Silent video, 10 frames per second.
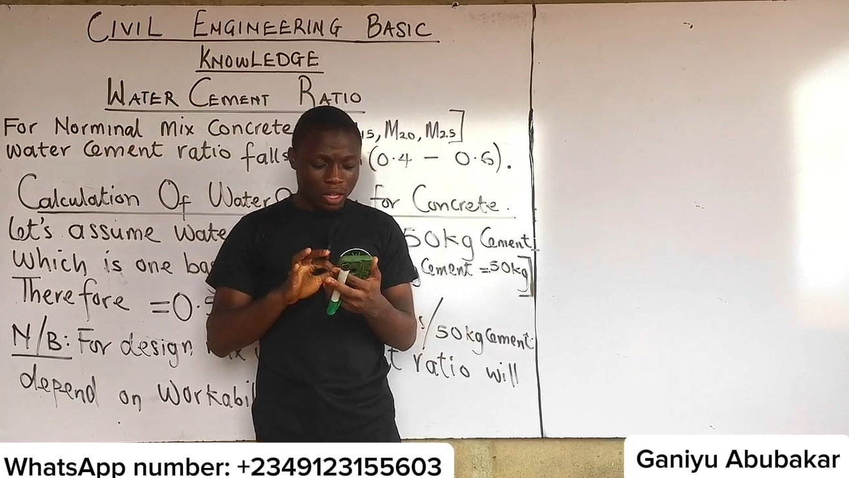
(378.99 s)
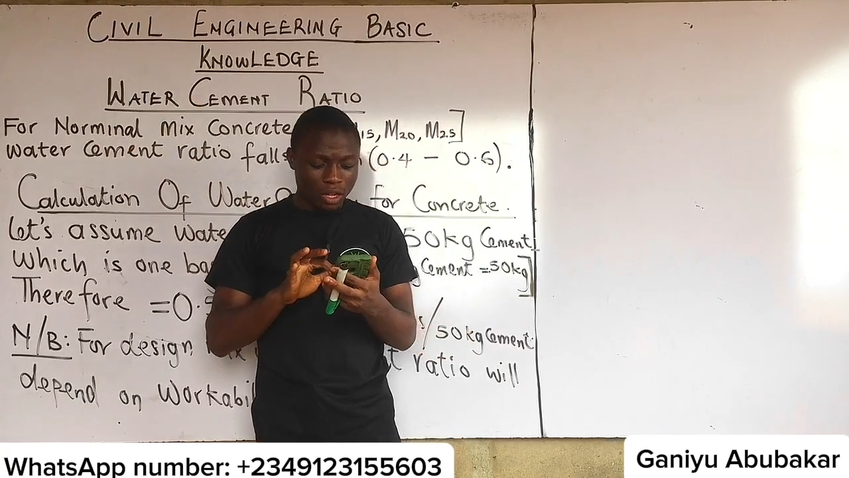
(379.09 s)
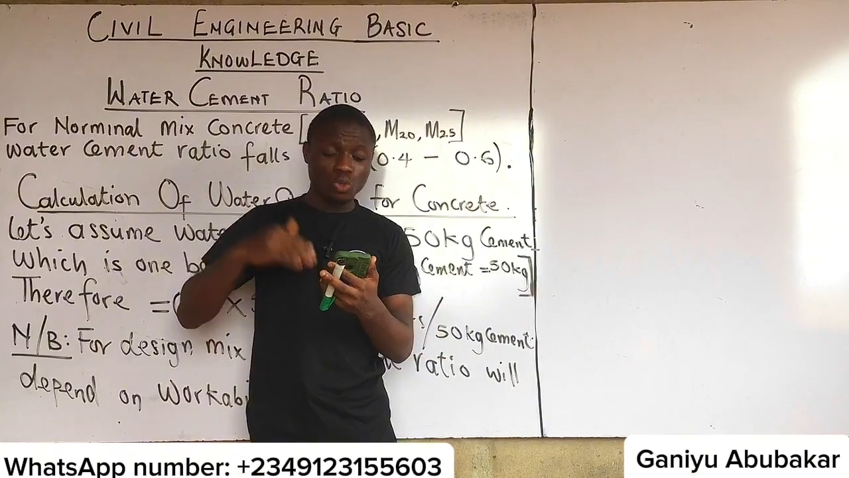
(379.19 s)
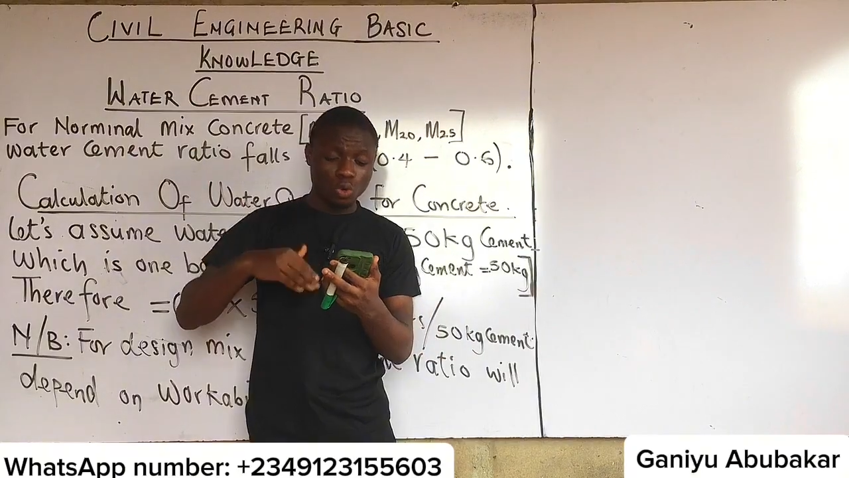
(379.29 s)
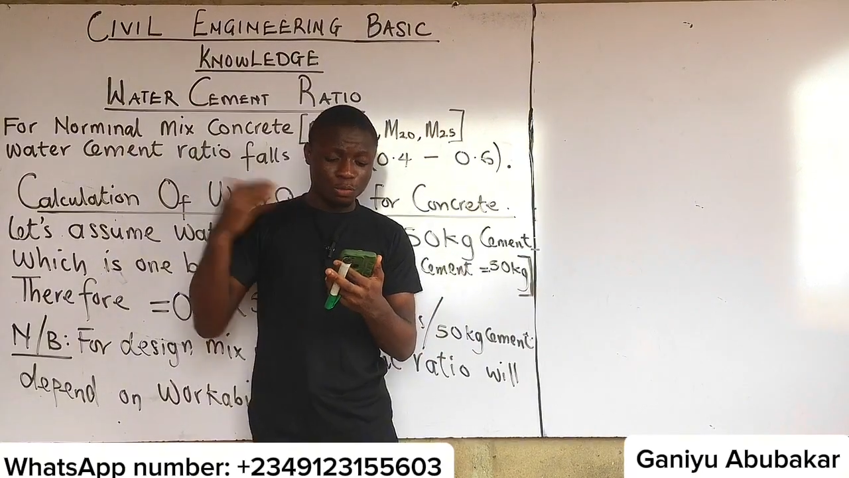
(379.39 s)

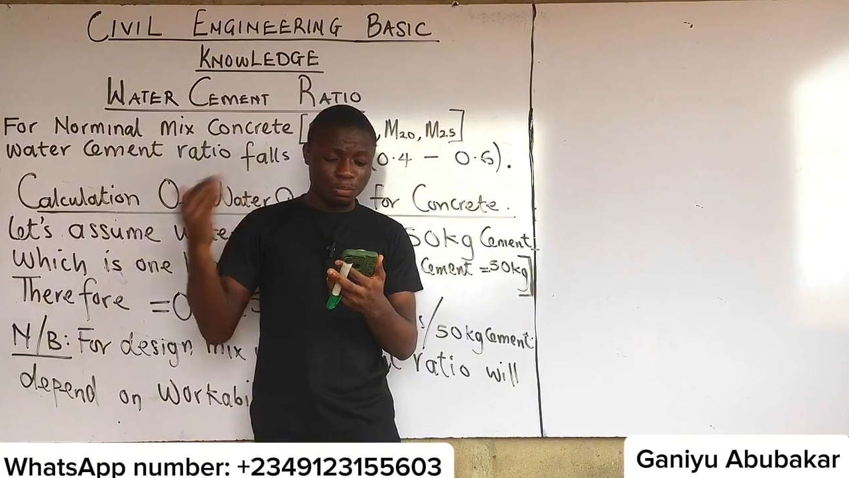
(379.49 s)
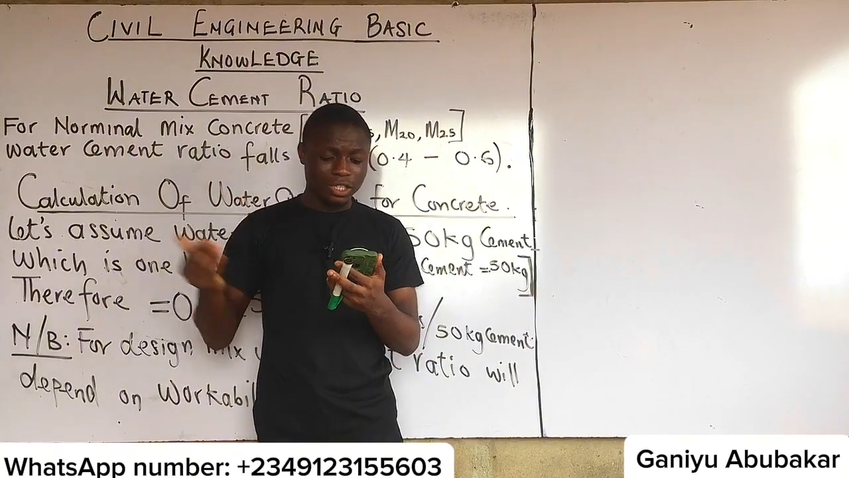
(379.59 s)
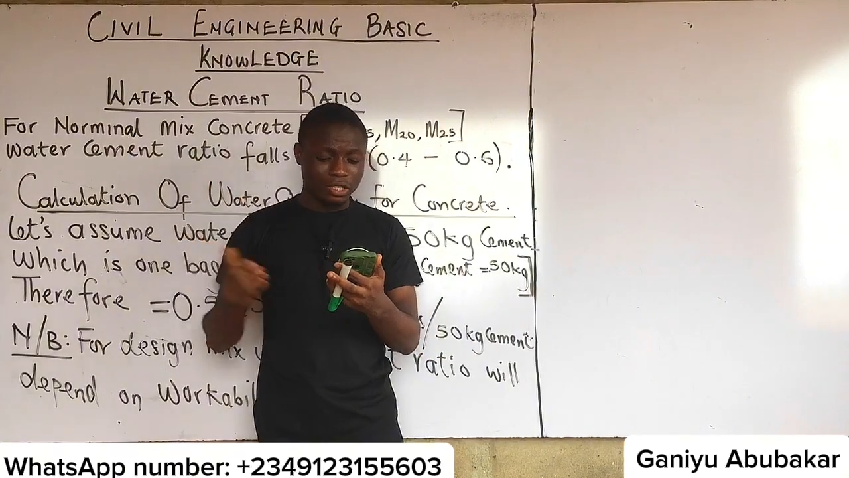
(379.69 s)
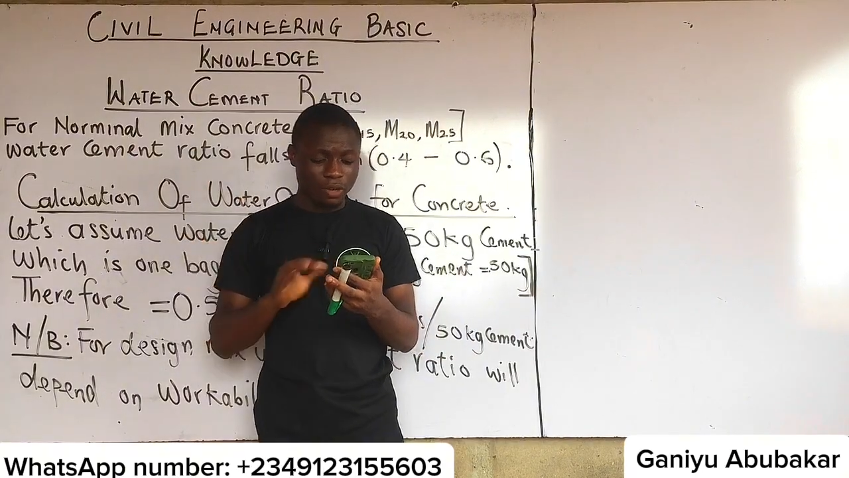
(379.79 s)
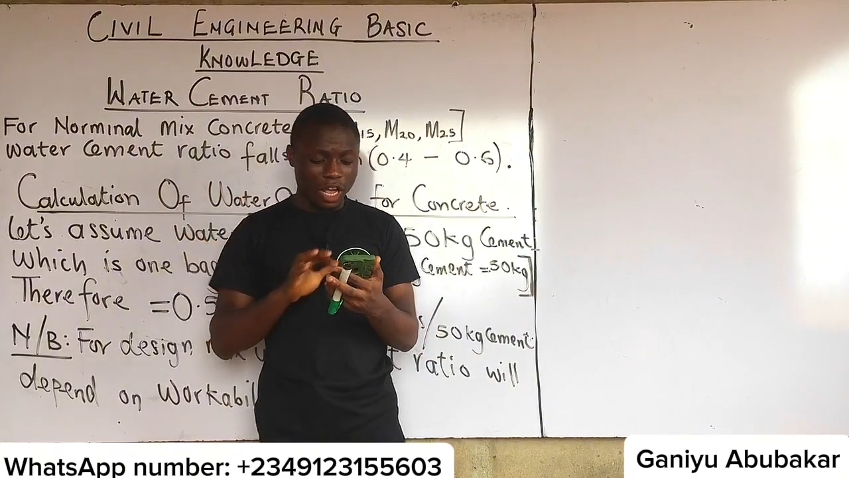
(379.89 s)
who told
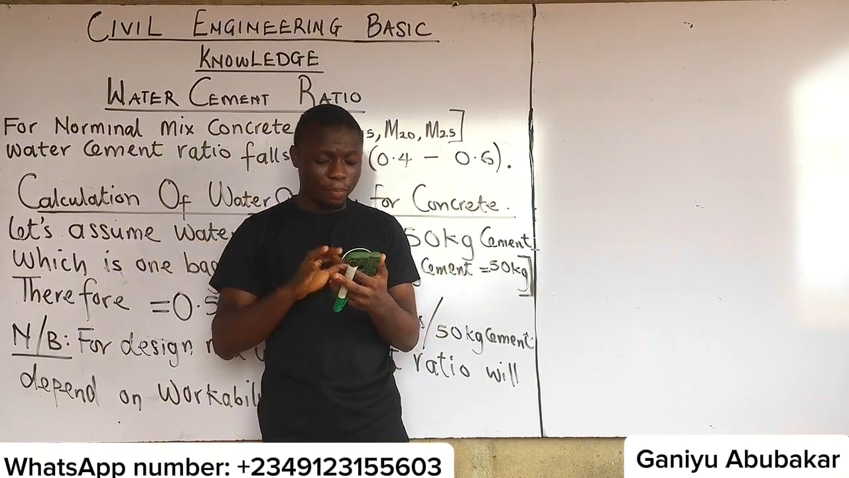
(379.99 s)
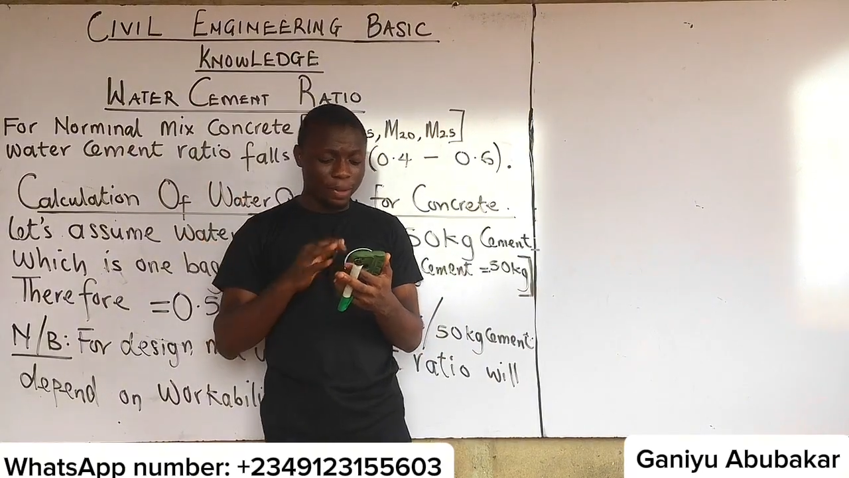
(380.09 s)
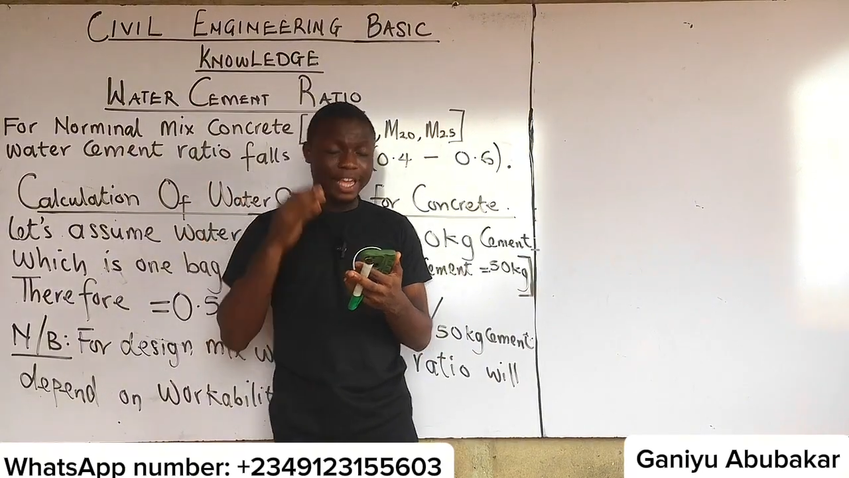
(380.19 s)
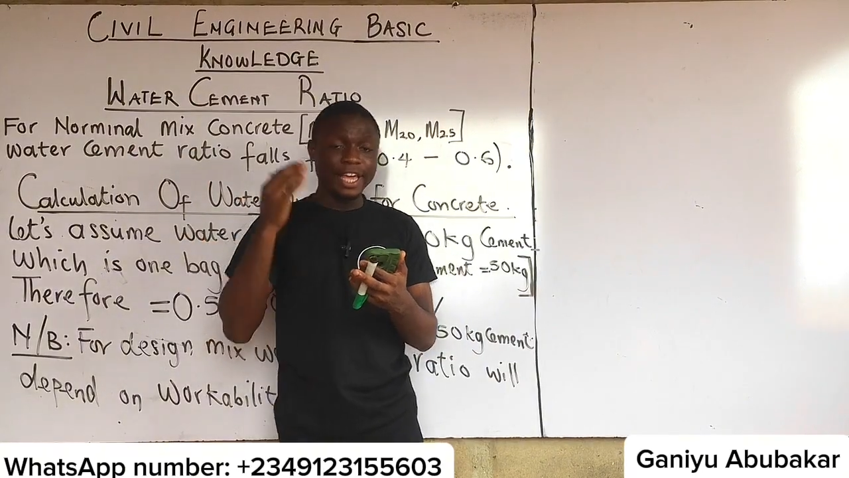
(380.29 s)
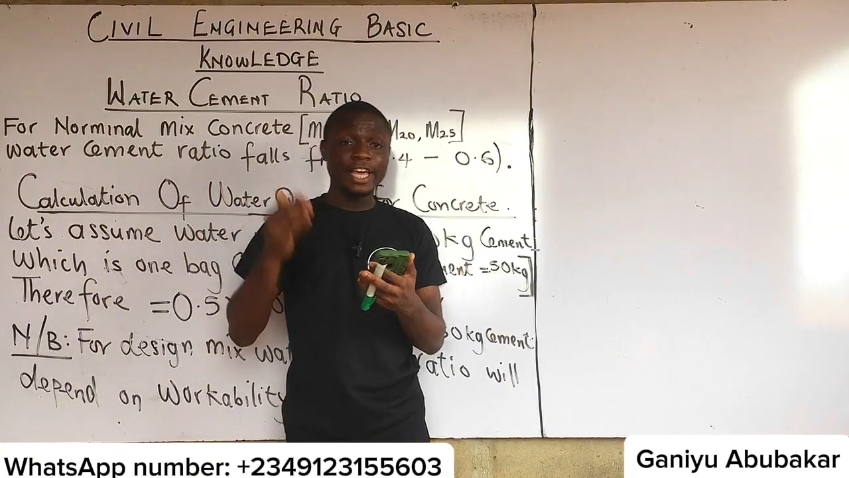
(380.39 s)
me to help